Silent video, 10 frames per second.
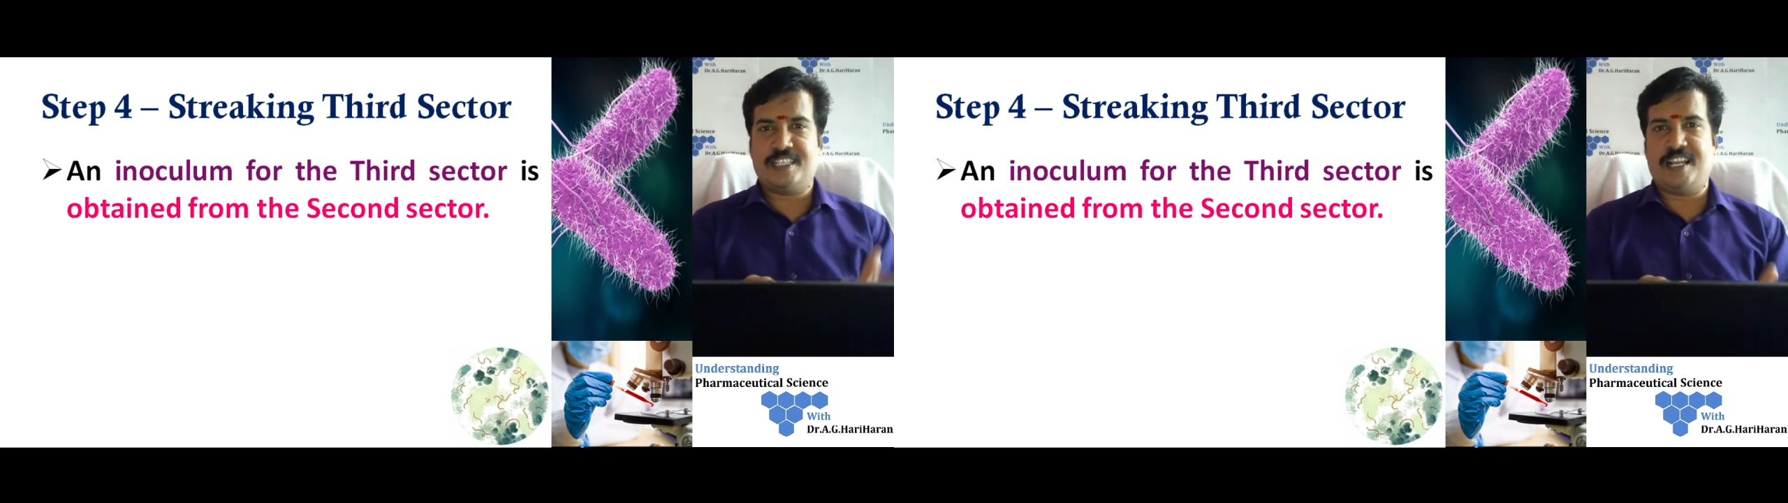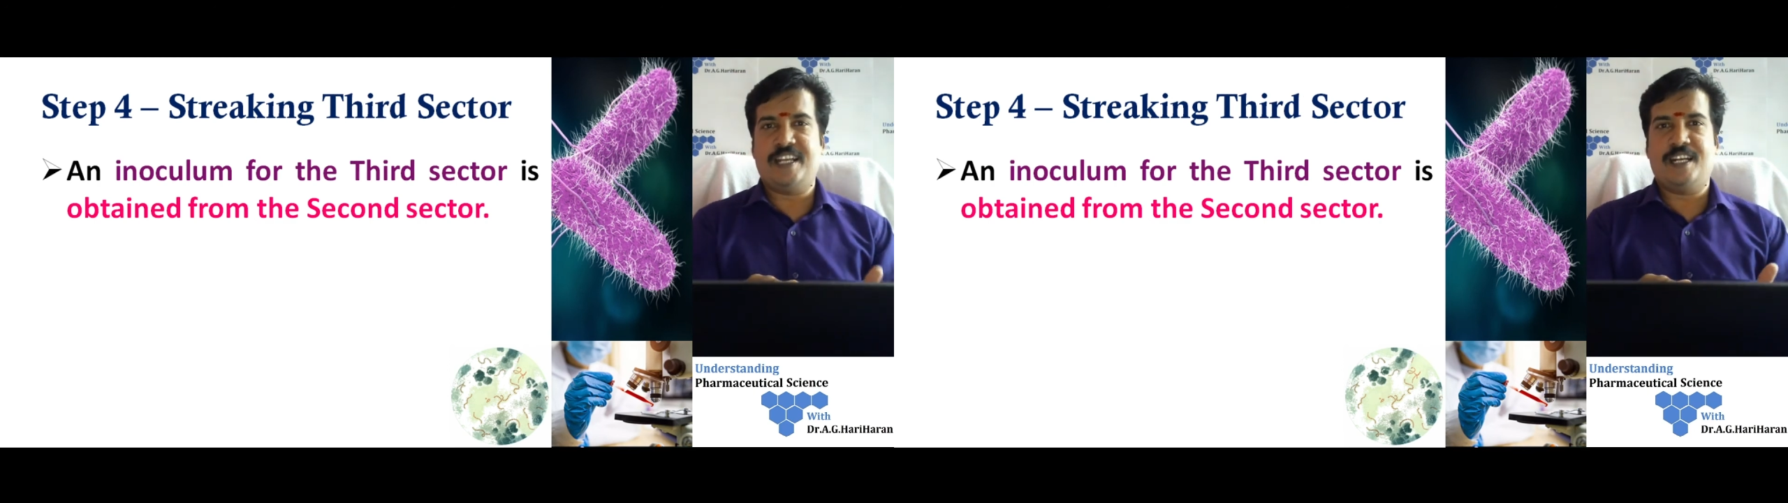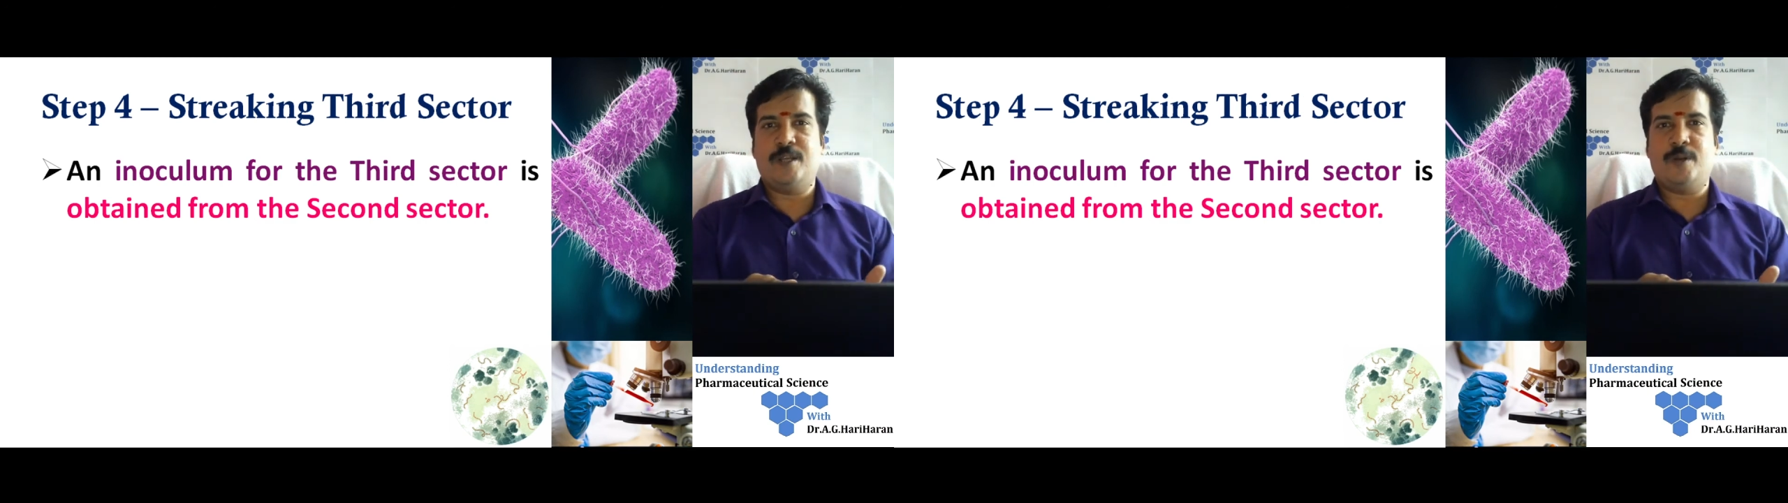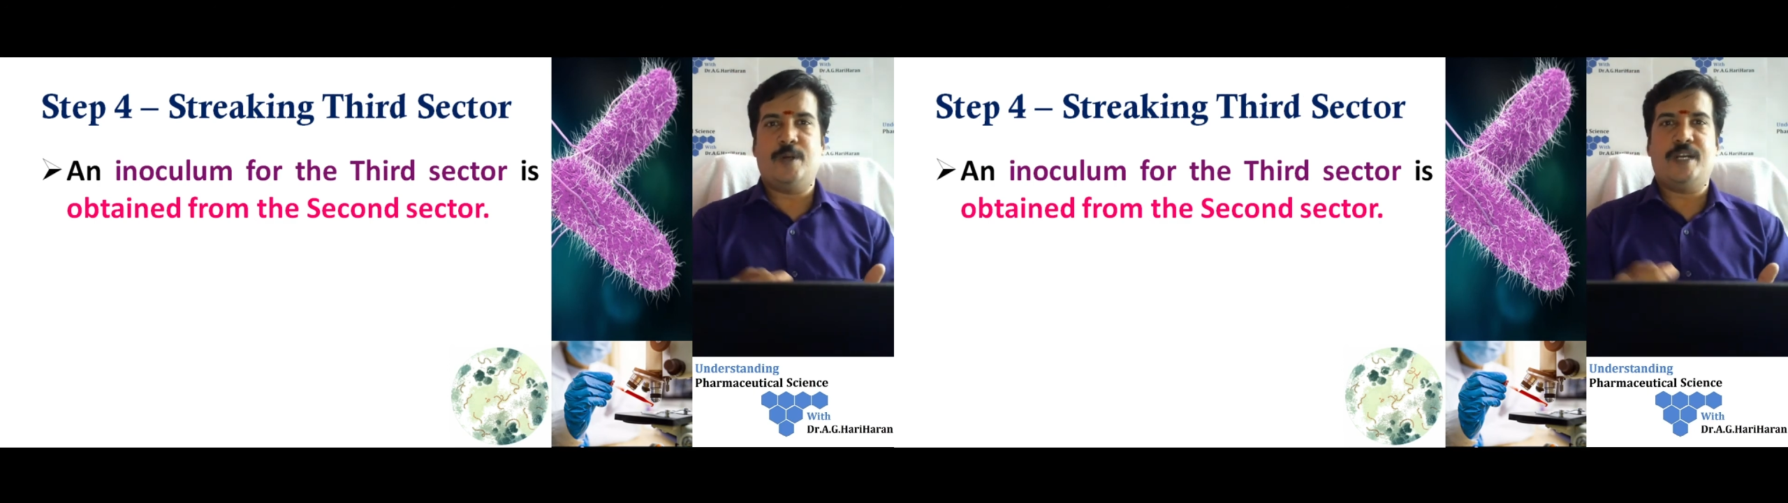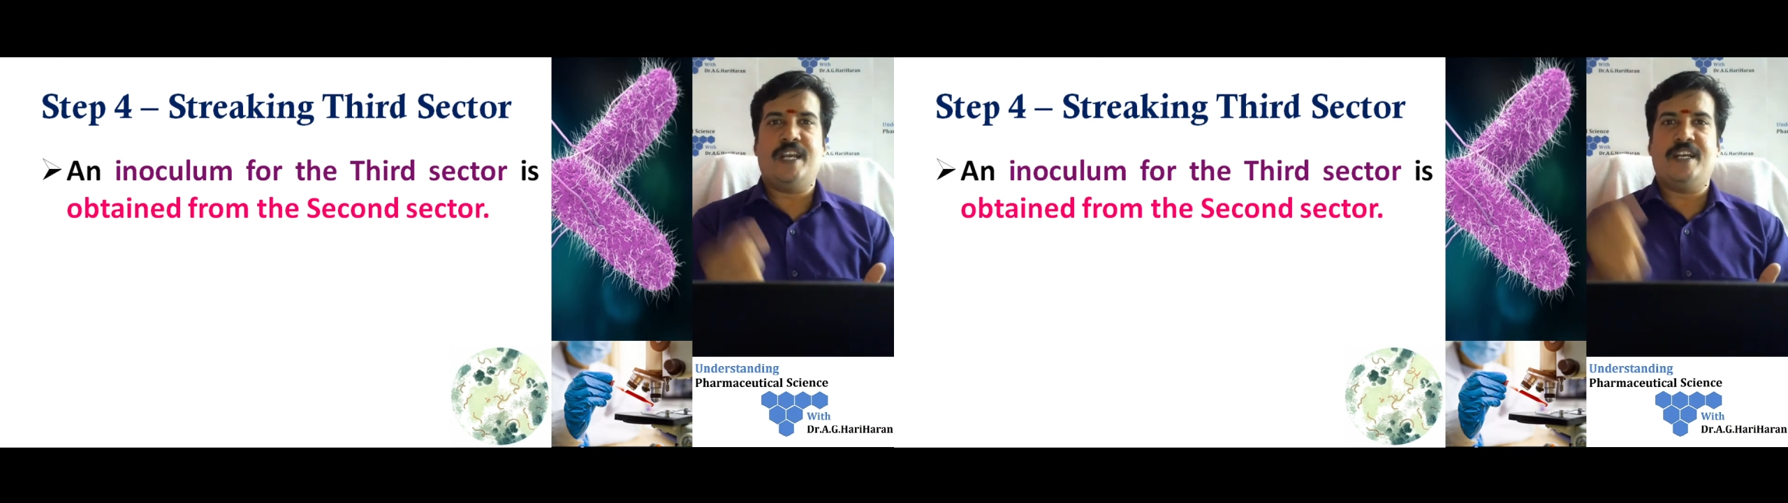slightly
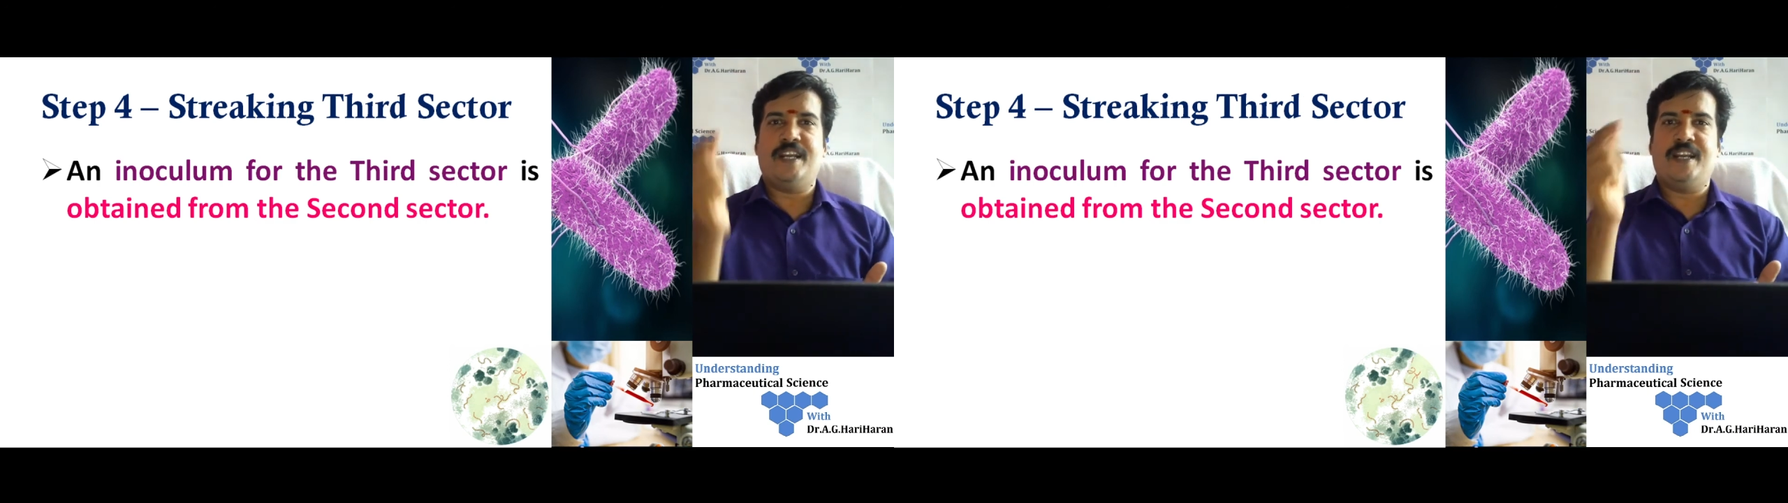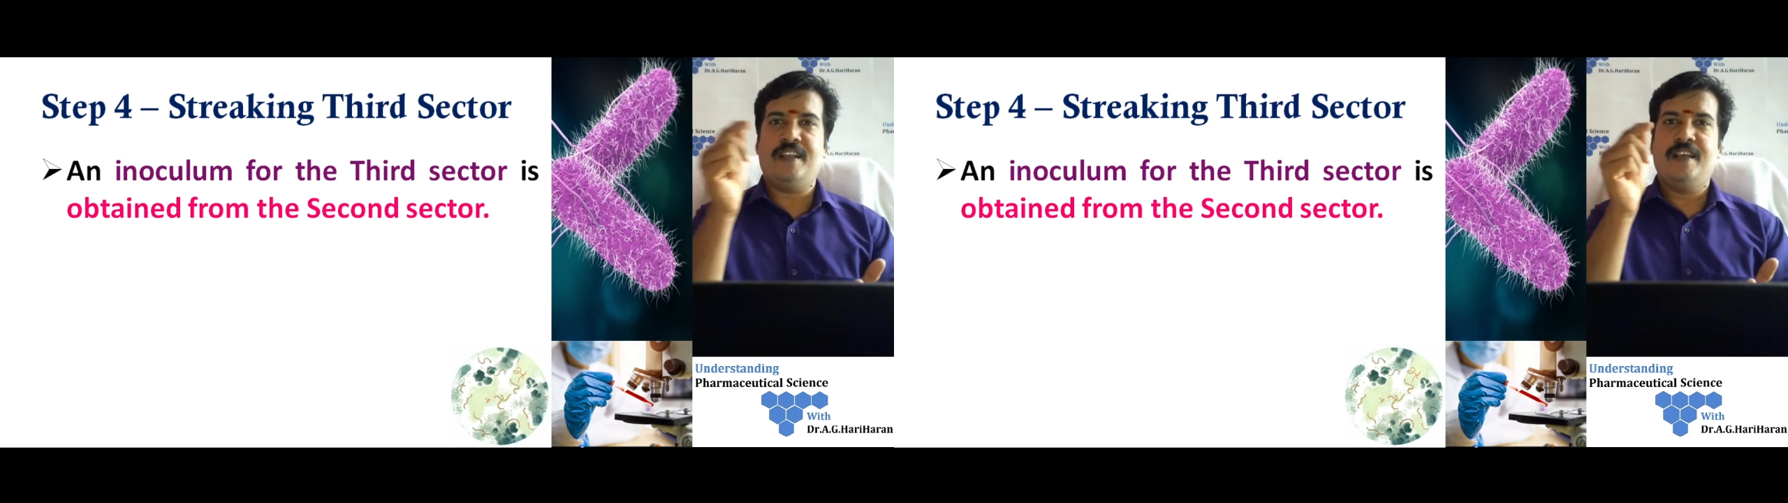rotated.